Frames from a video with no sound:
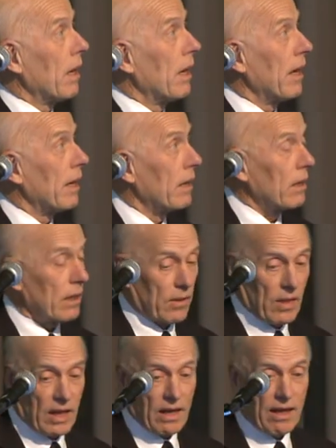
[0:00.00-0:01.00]
and
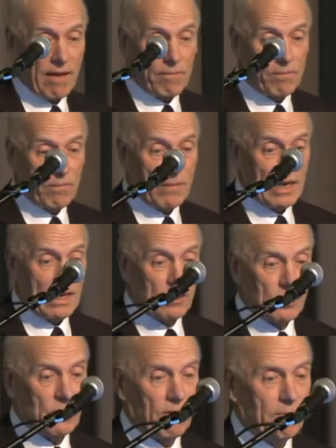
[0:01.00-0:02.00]
they have
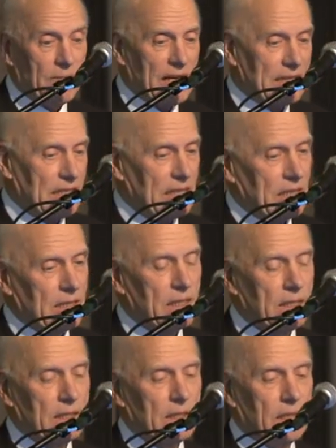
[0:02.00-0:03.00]
millions of
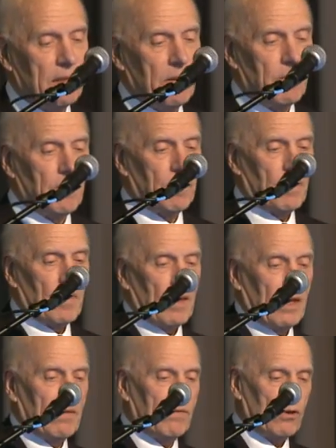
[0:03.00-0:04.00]
masts.
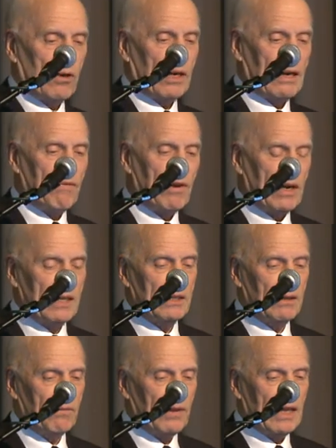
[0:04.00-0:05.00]
And for a reference,
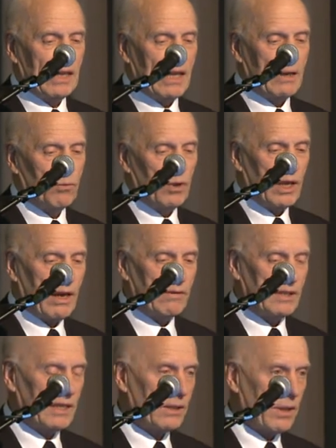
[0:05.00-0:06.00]
in Finland, we have
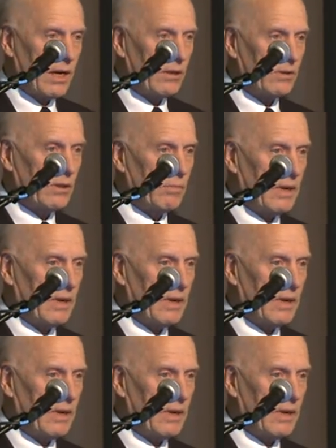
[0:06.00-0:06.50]
6,000